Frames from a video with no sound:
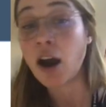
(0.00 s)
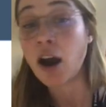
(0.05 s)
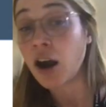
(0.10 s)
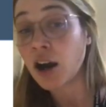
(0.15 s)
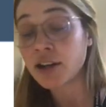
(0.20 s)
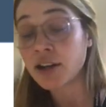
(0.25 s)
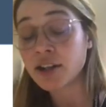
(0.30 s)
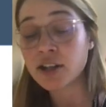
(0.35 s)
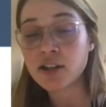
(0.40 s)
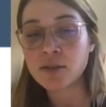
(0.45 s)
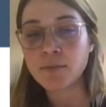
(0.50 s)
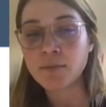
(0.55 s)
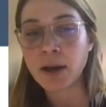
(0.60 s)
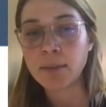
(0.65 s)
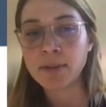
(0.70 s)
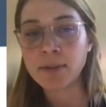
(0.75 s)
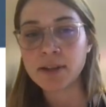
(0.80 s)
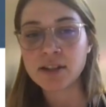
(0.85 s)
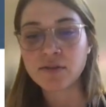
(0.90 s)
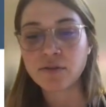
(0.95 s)
harder to
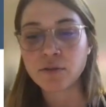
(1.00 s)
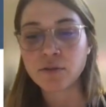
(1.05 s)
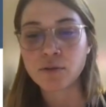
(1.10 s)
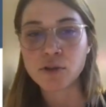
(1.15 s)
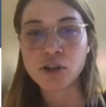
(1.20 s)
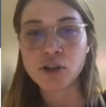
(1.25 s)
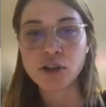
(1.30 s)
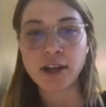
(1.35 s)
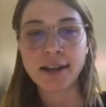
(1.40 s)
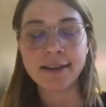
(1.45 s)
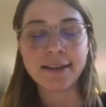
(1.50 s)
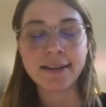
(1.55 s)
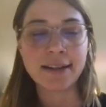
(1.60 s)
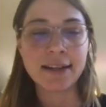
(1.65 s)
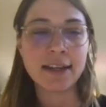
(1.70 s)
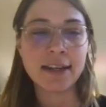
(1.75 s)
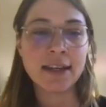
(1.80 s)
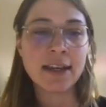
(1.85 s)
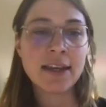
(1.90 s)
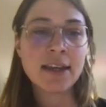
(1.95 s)
publish
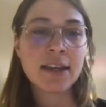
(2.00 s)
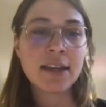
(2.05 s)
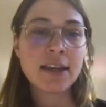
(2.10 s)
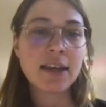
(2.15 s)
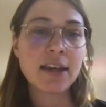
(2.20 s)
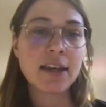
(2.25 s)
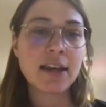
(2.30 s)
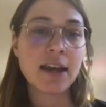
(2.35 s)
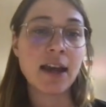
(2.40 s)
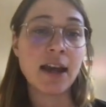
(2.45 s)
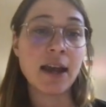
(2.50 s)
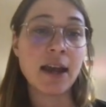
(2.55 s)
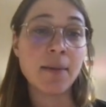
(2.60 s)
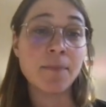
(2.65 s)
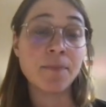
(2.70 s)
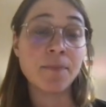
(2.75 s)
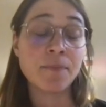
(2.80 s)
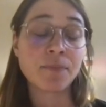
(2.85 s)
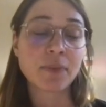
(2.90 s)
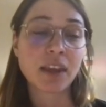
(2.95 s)
fraudulently
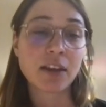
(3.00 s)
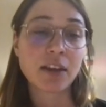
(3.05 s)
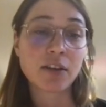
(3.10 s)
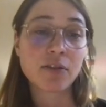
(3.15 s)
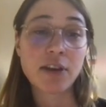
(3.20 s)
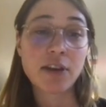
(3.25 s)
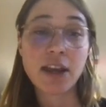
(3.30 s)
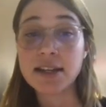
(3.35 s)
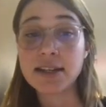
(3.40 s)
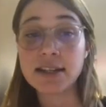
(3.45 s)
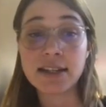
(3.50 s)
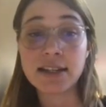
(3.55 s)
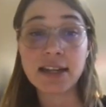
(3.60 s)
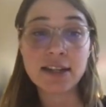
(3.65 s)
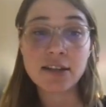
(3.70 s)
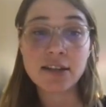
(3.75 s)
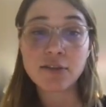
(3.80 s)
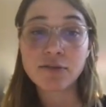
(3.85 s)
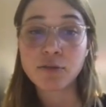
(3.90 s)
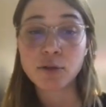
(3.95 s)
created
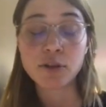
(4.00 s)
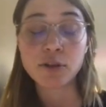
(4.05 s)
data,